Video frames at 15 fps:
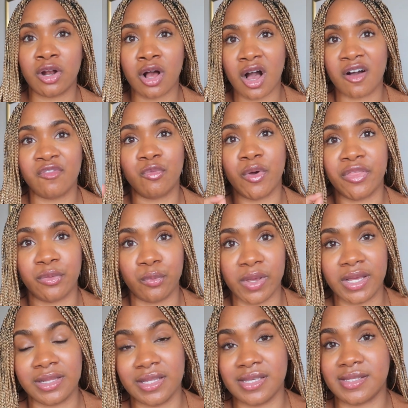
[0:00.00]
off with
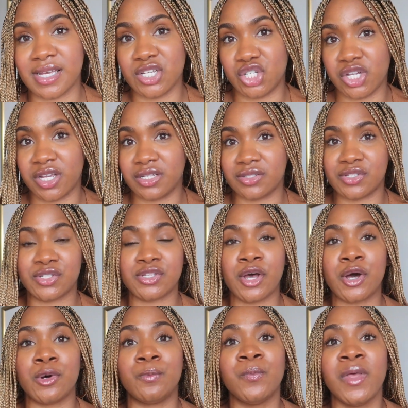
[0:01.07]
weekly sessions.
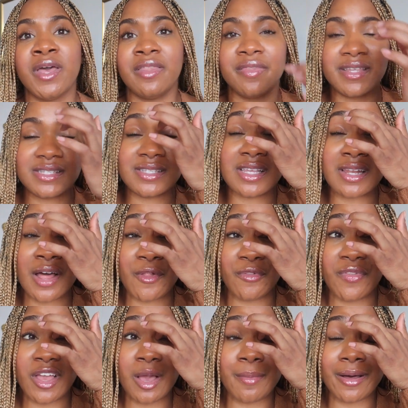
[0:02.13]
So this is another
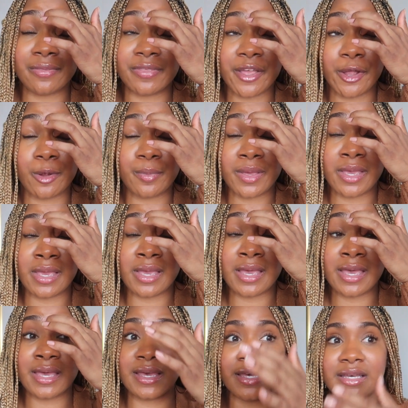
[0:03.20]
thing about therapy
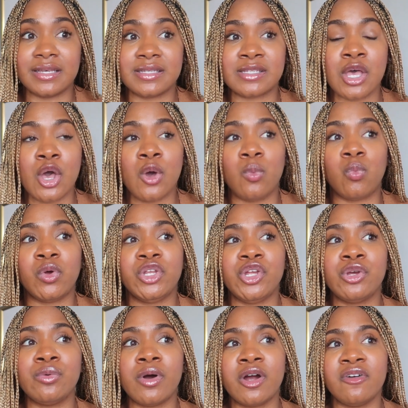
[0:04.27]
is when
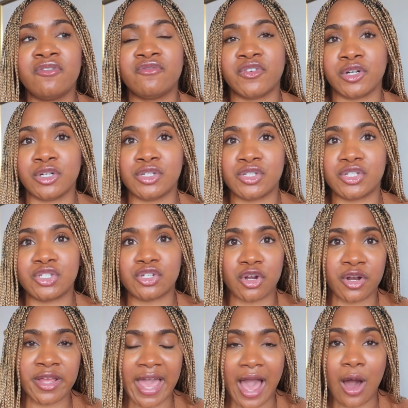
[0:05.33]
you are first
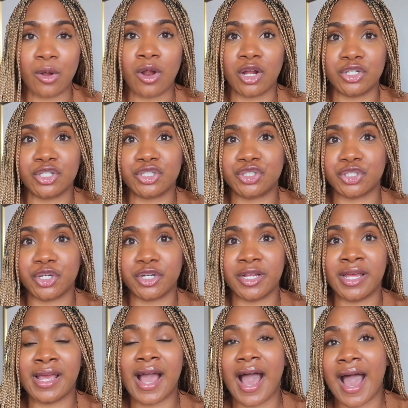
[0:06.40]
starting out on your
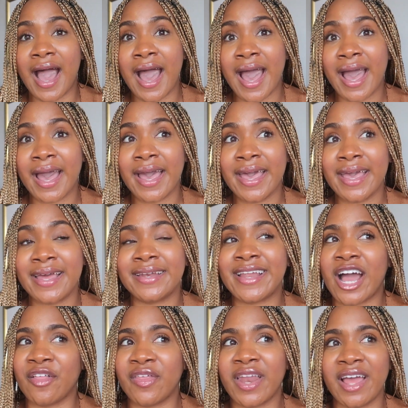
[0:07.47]
journey,
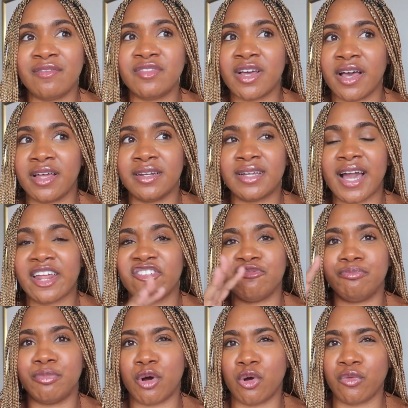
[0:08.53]
now that I've done kind
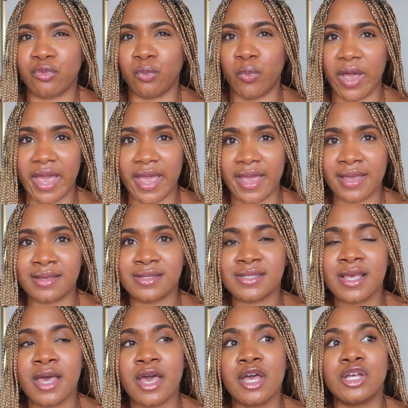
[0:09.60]
of both ways.
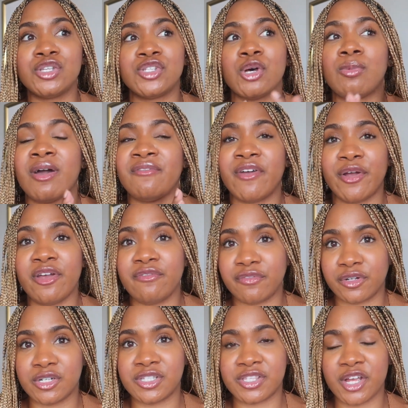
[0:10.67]
So my very
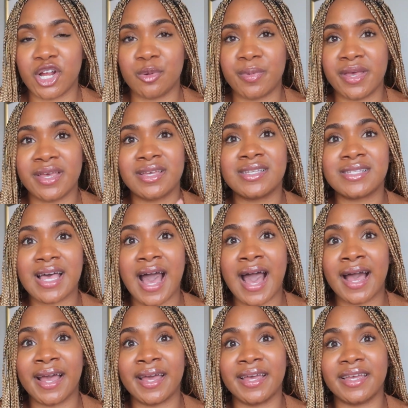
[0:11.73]
first therapist,
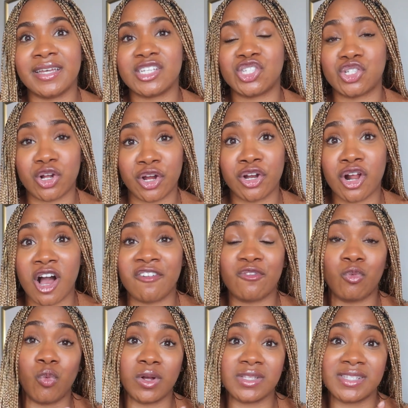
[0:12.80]
I started
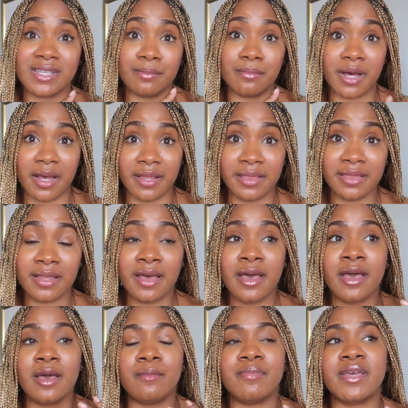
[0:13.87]
off once a month
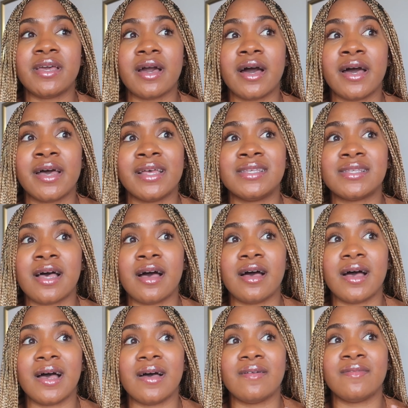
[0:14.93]
because
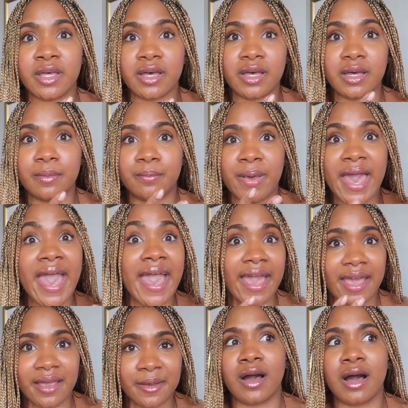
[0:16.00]
of the
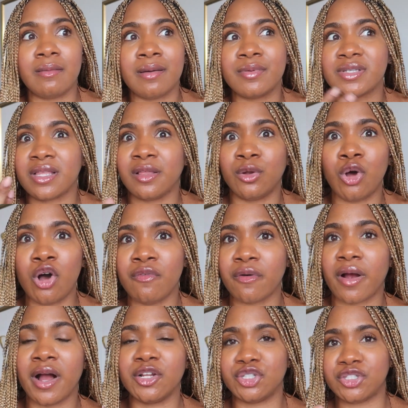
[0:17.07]
pay. It was a little
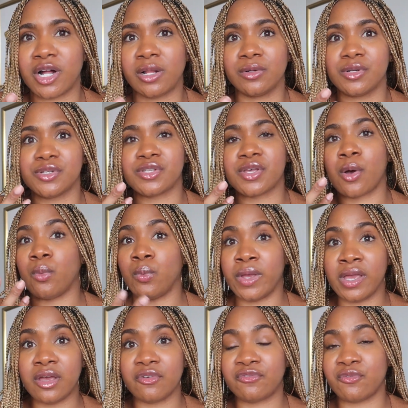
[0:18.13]
over $100 a
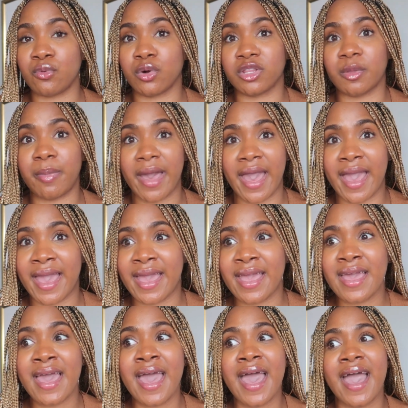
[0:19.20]
week for the
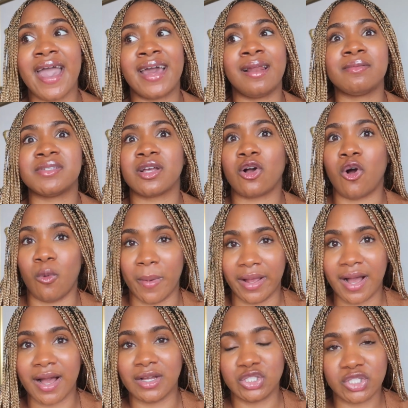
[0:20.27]
pay. And I was like, oh my
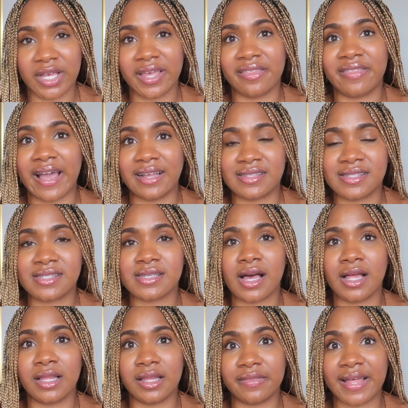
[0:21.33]
gosh, like that's
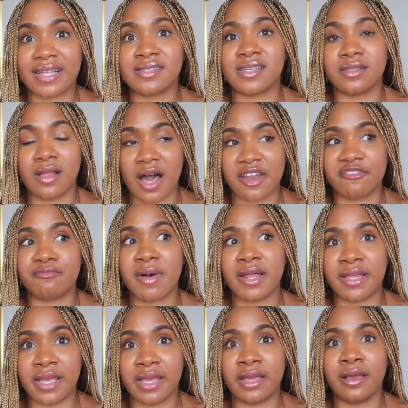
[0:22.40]
a lot of
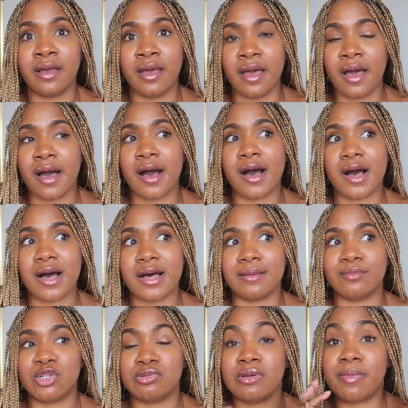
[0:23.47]
money
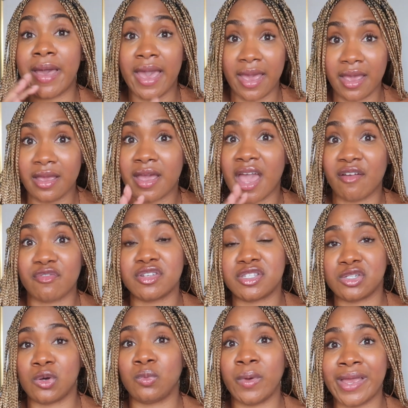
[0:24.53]
to be paying every
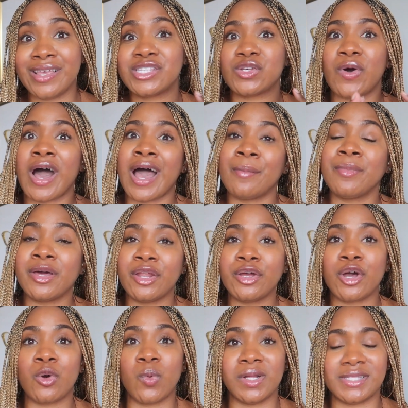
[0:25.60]
single week. So I'm gonna
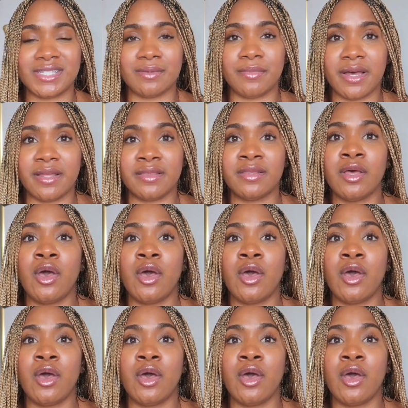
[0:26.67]
go once a month.